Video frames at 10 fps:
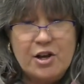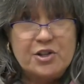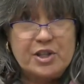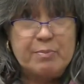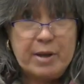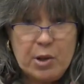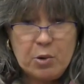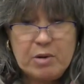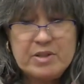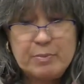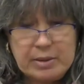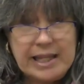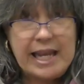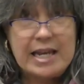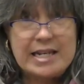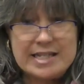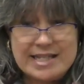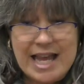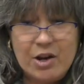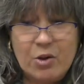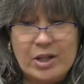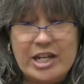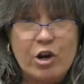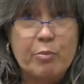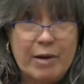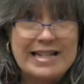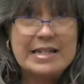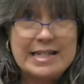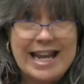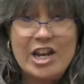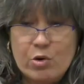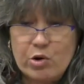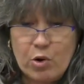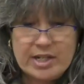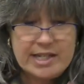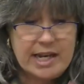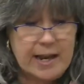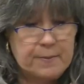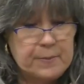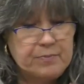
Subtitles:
So the Pilgrims planned to settle near present-day New York City.